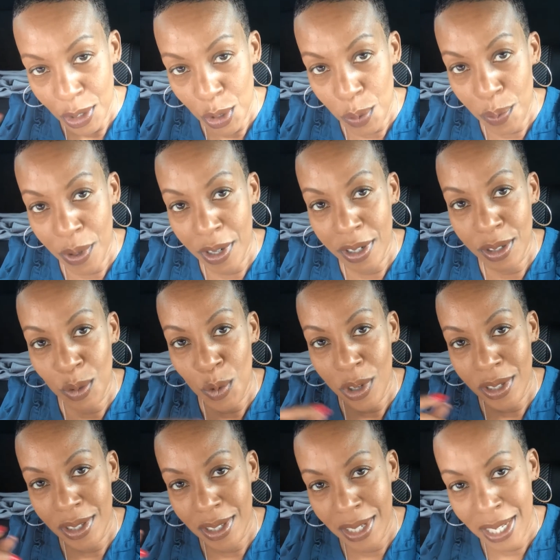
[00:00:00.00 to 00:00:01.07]
you put it
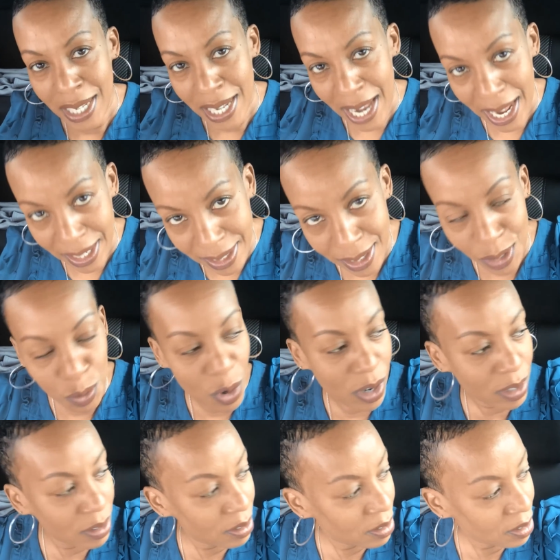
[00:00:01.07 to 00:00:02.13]
towards the next
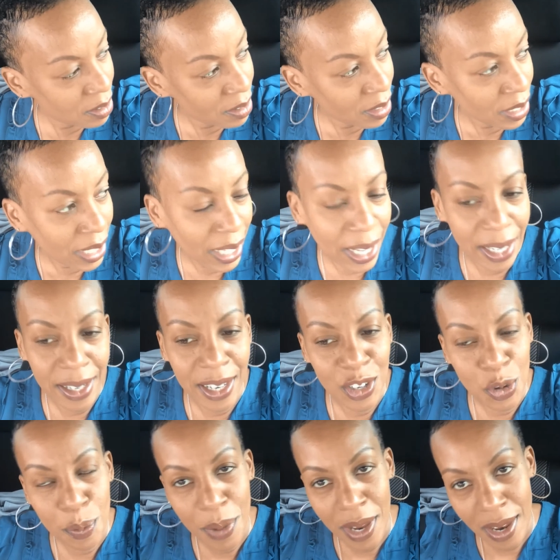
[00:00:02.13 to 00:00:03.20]
one, and then
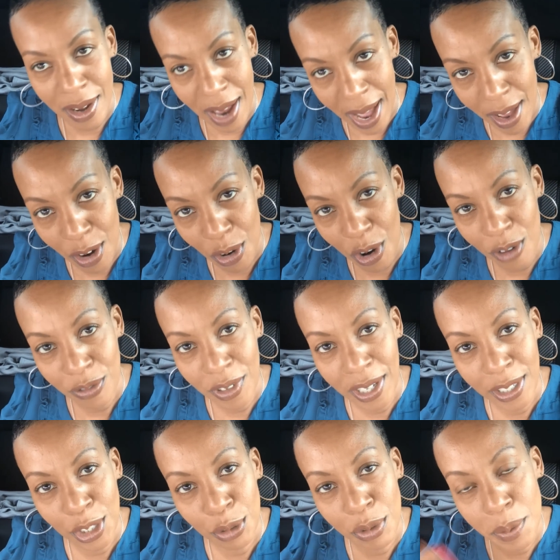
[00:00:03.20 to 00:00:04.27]
you pay that off,
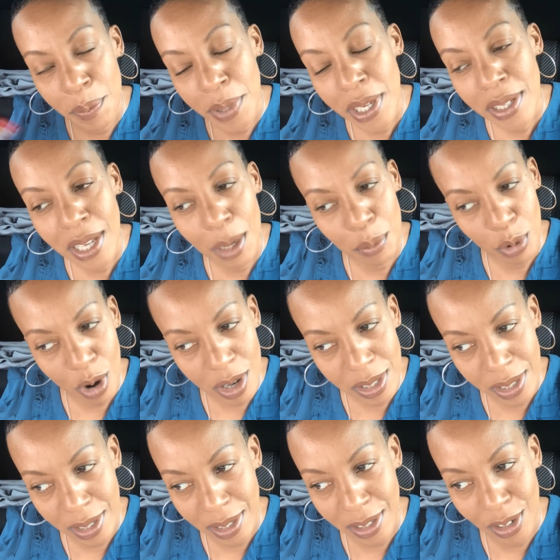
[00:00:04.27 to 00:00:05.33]
and you repeat that
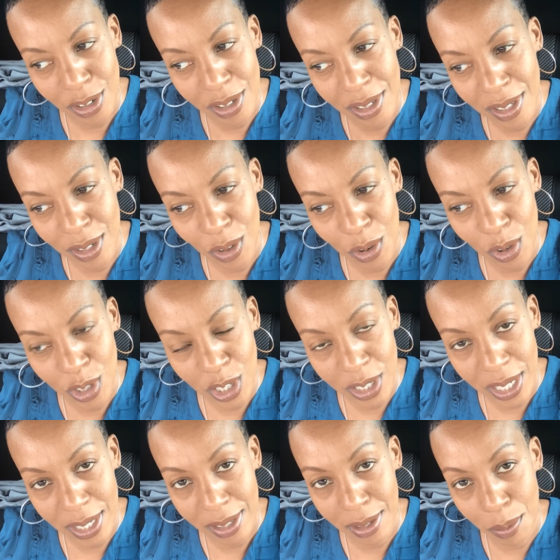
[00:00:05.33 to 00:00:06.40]
process until all your
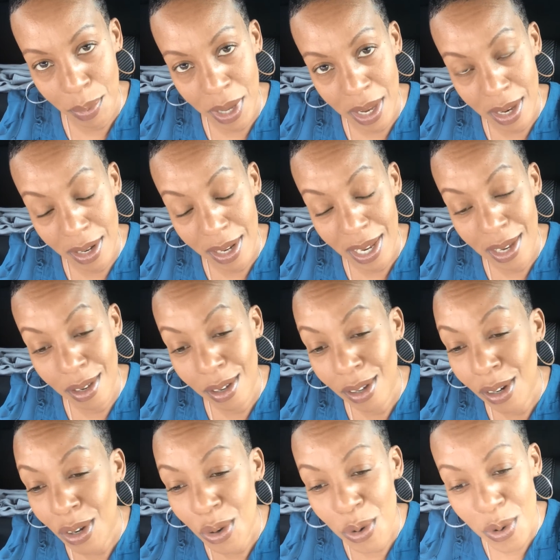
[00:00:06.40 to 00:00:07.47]
debts are paid,
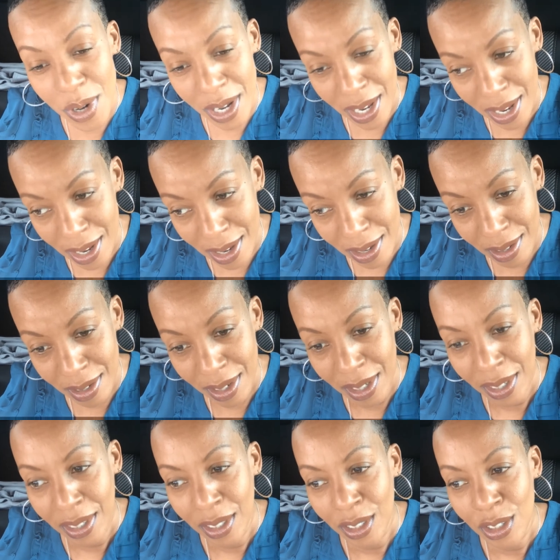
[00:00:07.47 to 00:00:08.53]
including
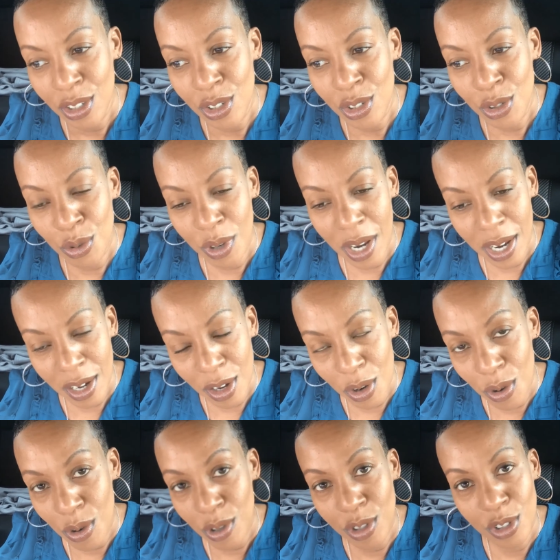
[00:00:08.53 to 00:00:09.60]
student
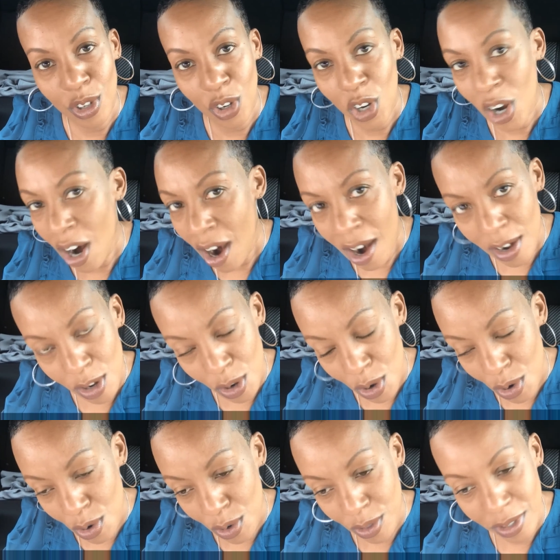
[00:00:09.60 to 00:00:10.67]
loans, your car
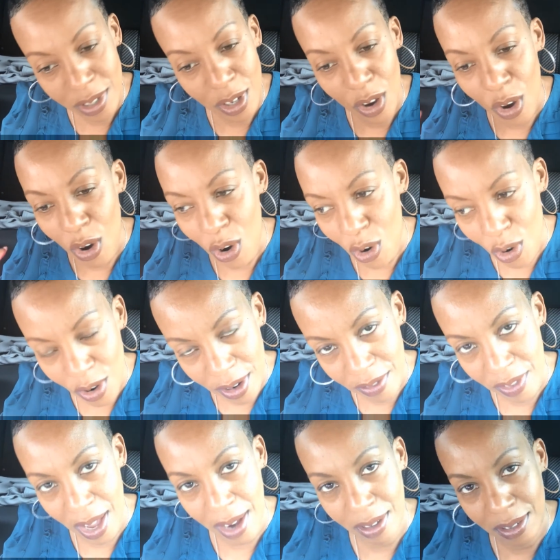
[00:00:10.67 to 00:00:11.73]
loans, all
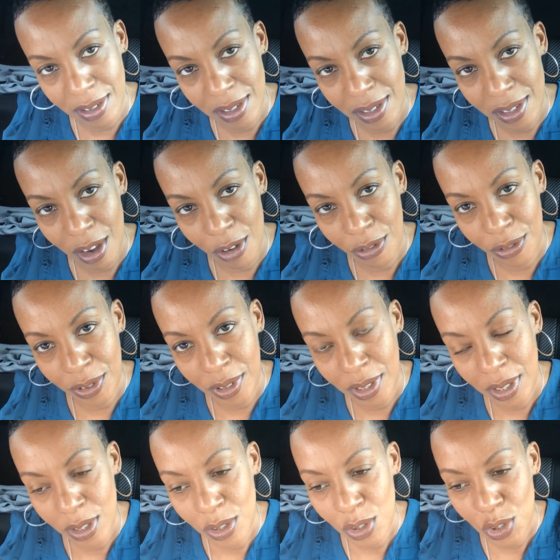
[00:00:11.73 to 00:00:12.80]
of that good stuff.
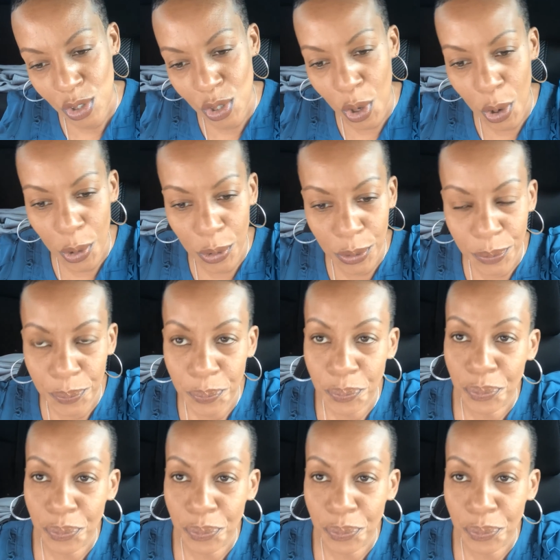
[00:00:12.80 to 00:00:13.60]
So